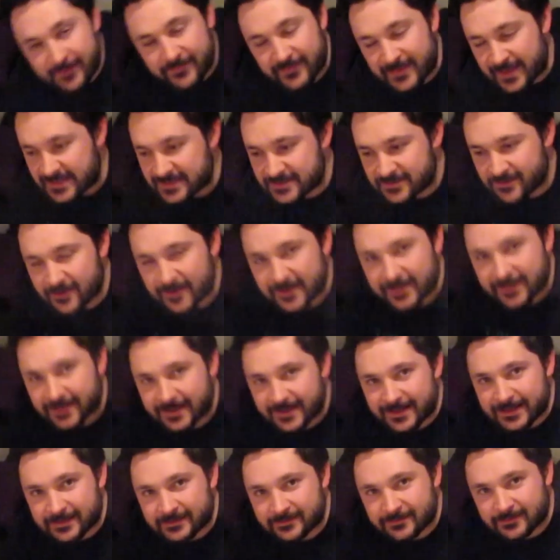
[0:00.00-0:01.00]
and there's like
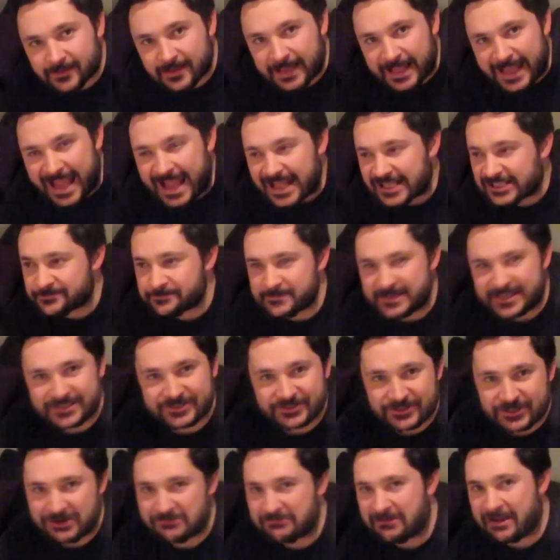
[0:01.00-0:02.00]

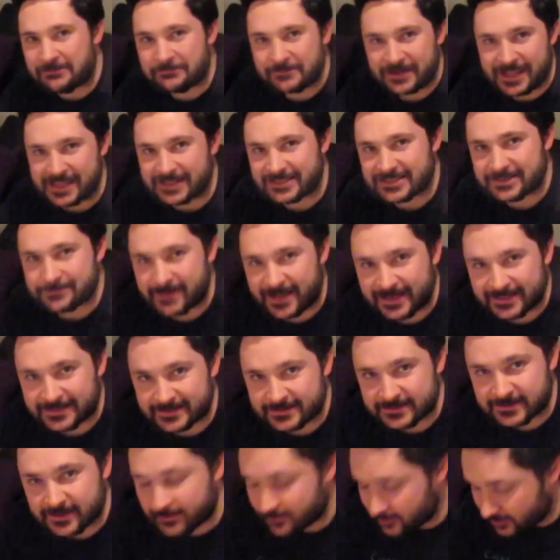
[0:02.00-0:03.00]
admin around getting your
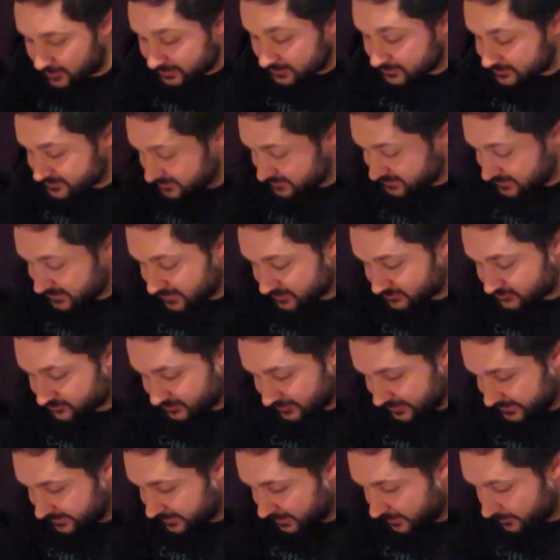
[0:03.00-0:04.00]
painting done. I could just
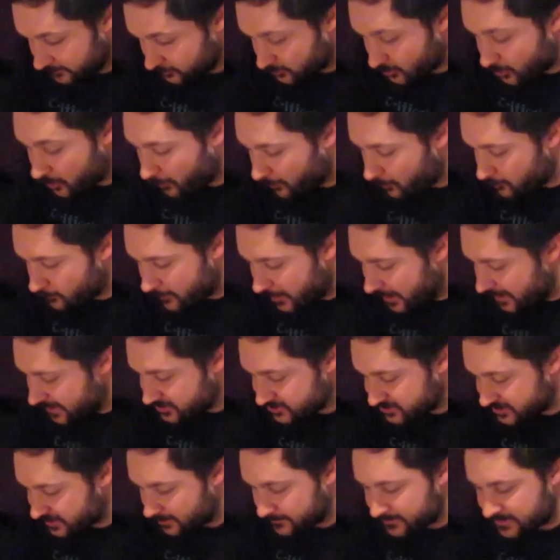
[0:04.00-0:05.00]
literally go, cool,
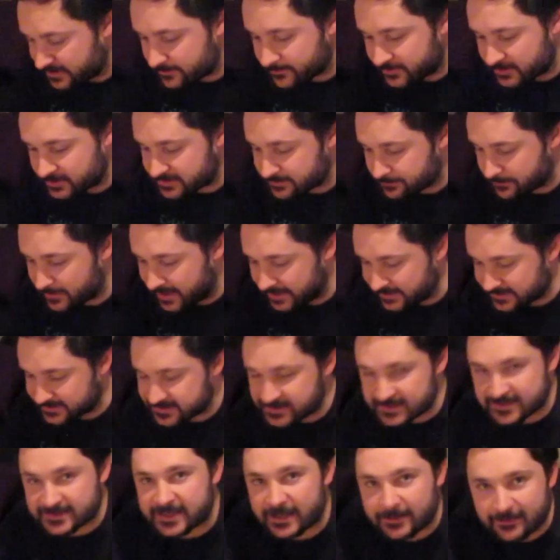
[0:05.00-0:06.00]
actually I'm in the mood to paint,
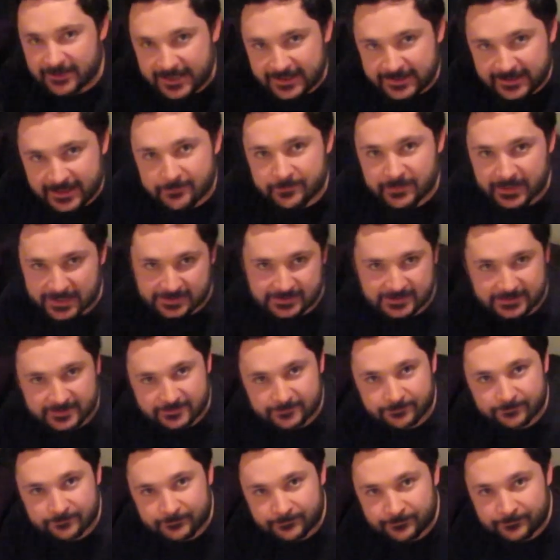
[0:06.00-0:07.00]
sit down and get painted.
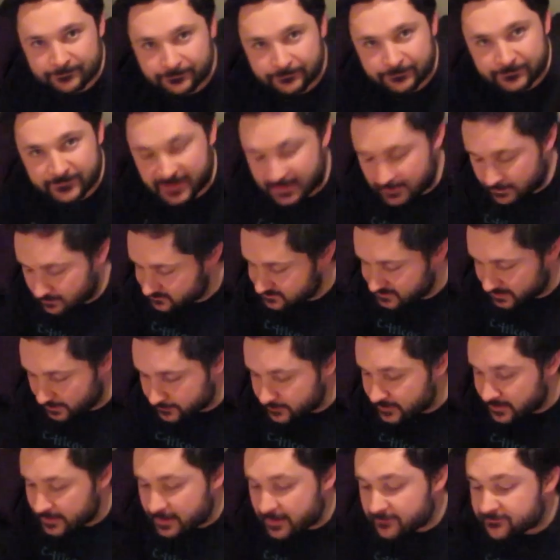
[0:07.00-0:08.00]
Yeah.
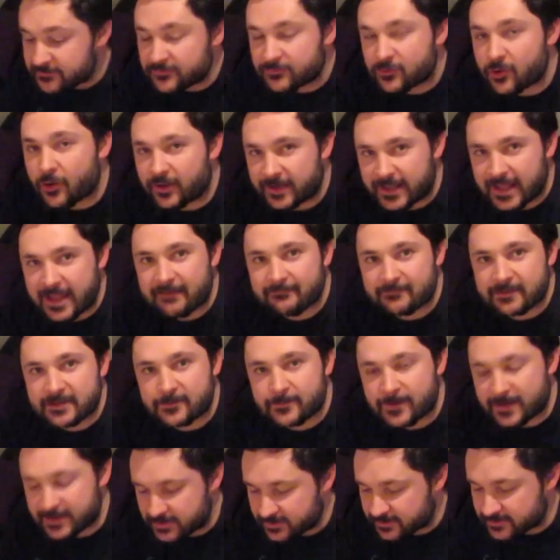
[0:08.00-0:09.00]
So if you've got an area
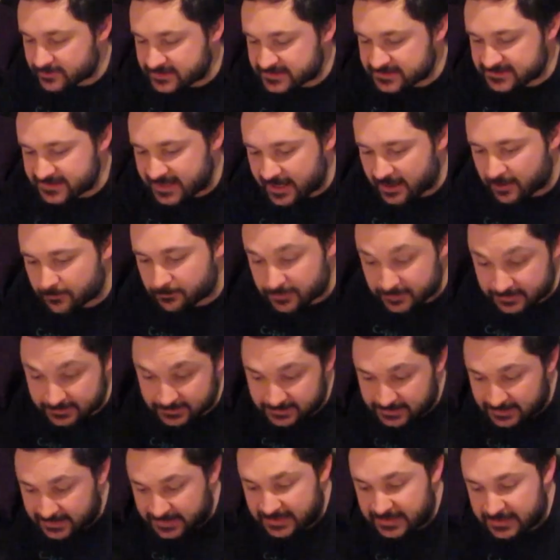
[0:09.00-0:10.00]
where you can set up
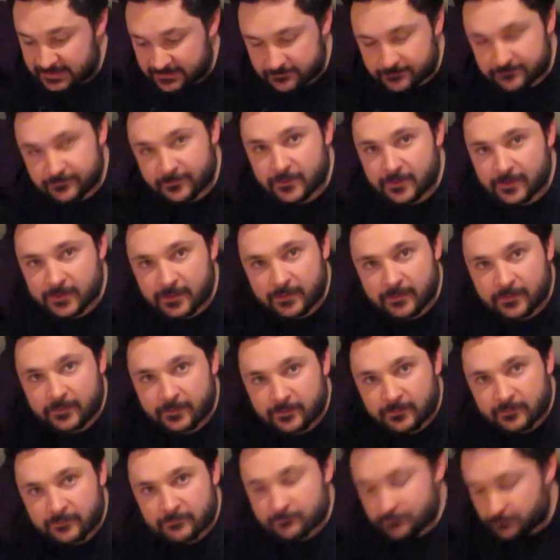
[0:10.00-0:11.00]
and leave
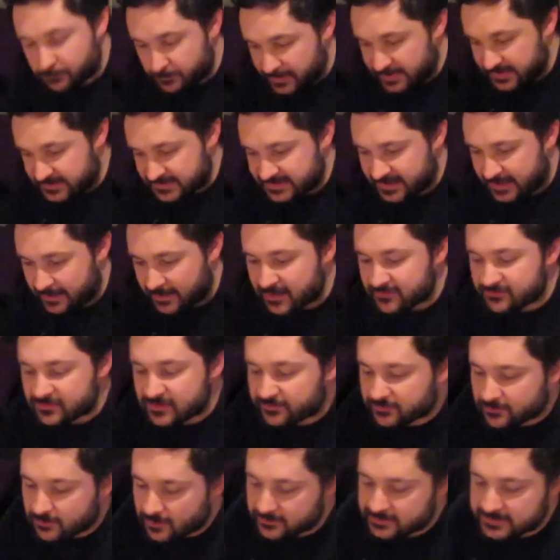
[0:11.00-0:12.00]
bits out, even
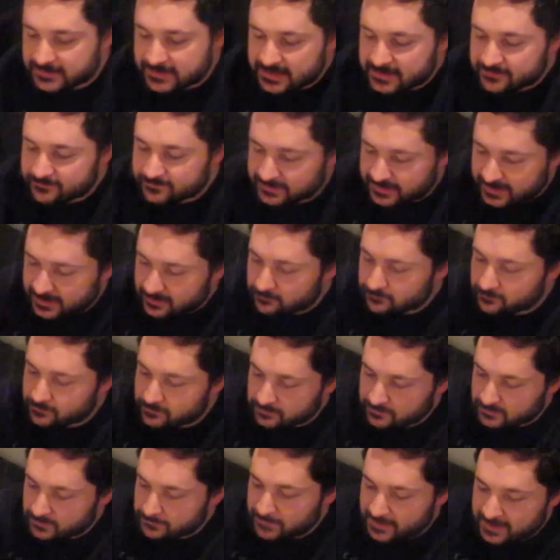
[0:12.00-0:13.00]
if you're only leaving
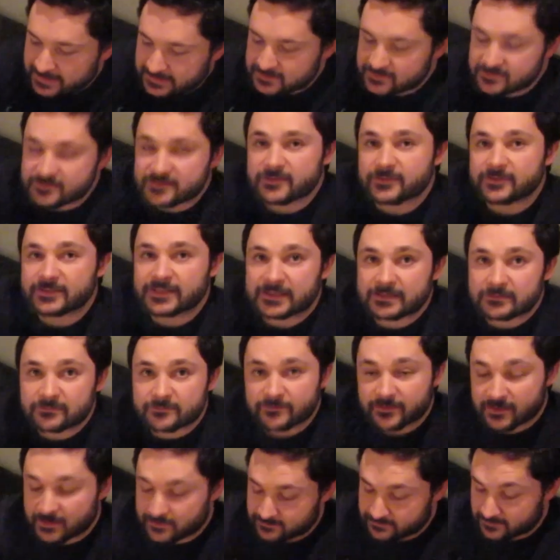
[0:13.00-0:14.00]
out the paints that you need
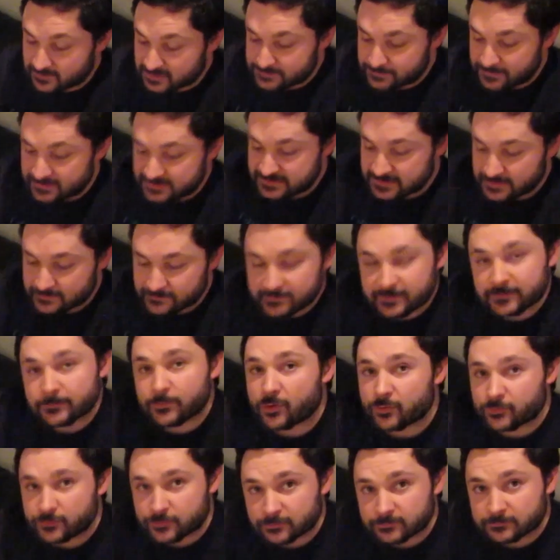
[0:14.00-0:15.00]
for the specific
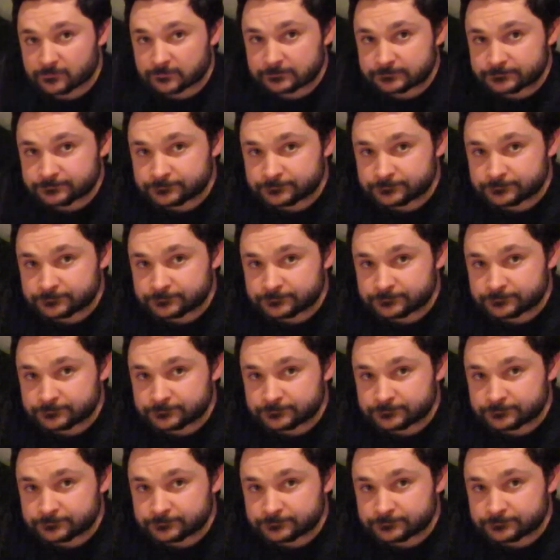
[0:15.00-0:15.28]
model,